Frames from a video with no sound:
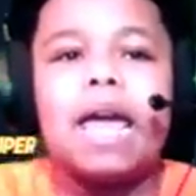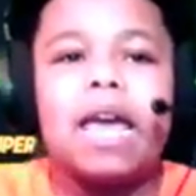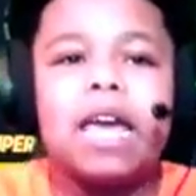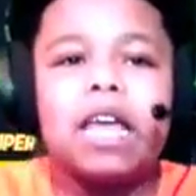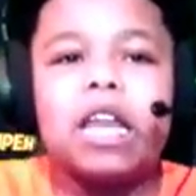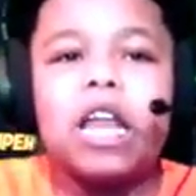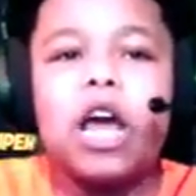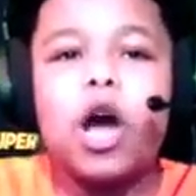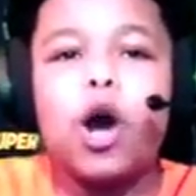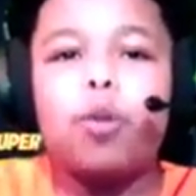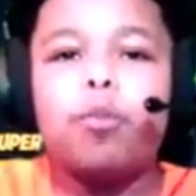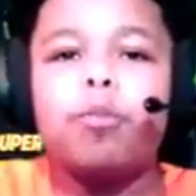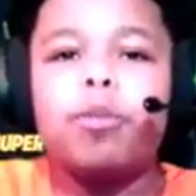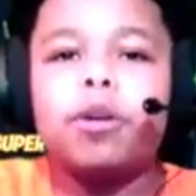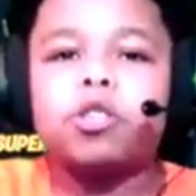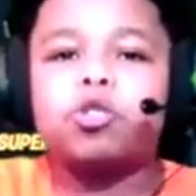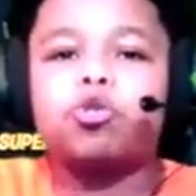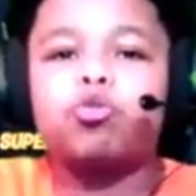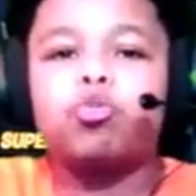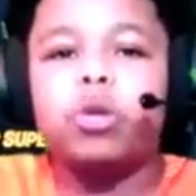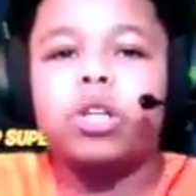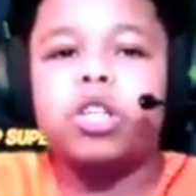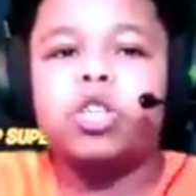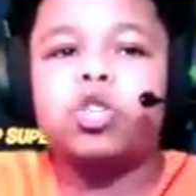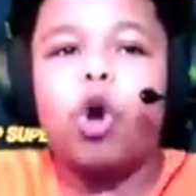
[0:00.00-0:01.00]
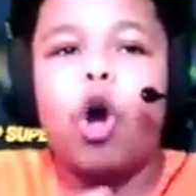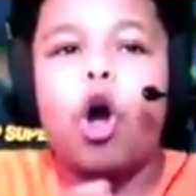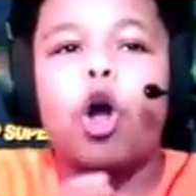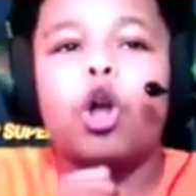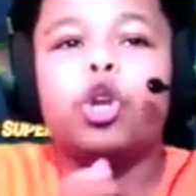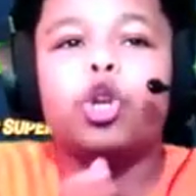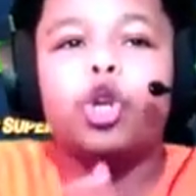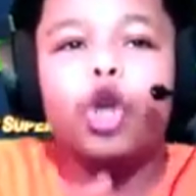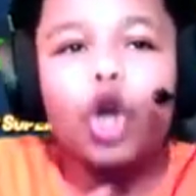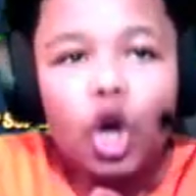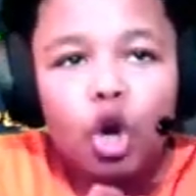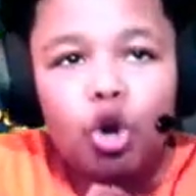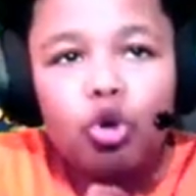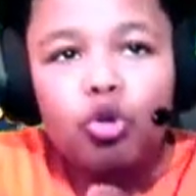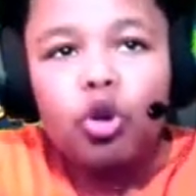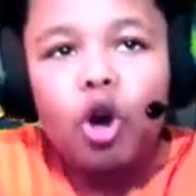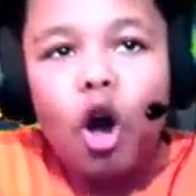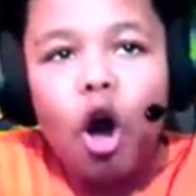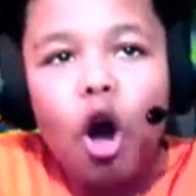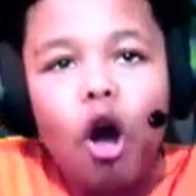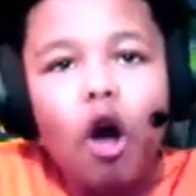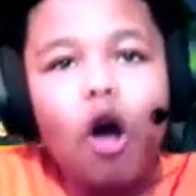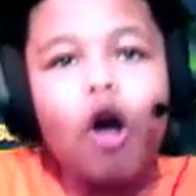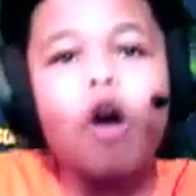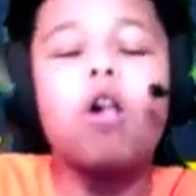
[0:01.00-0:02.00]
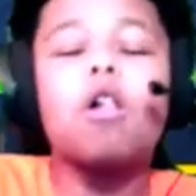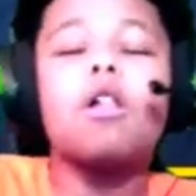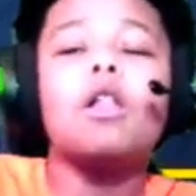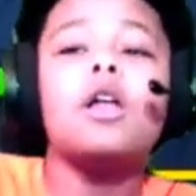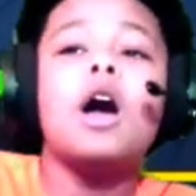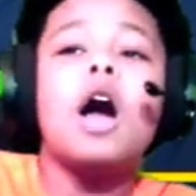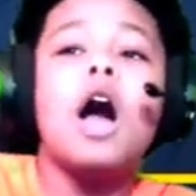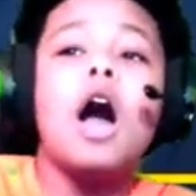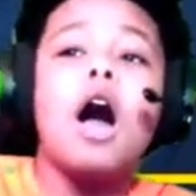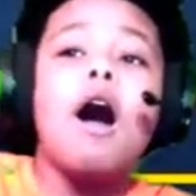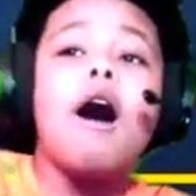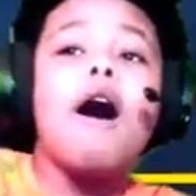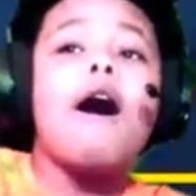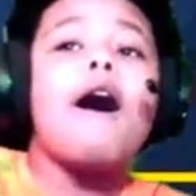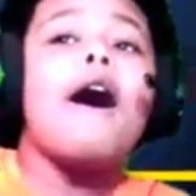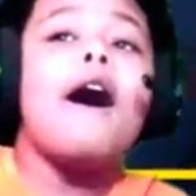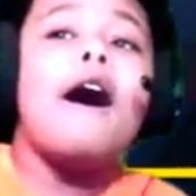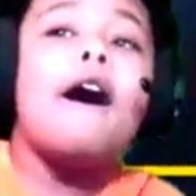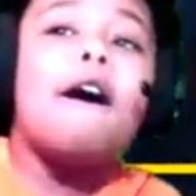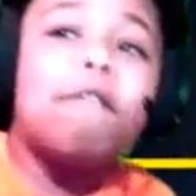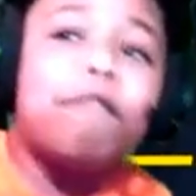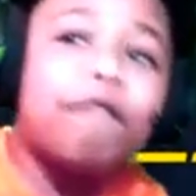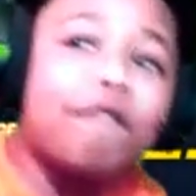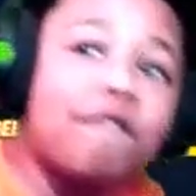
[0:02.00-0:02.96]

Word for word: and help us reach our new goal of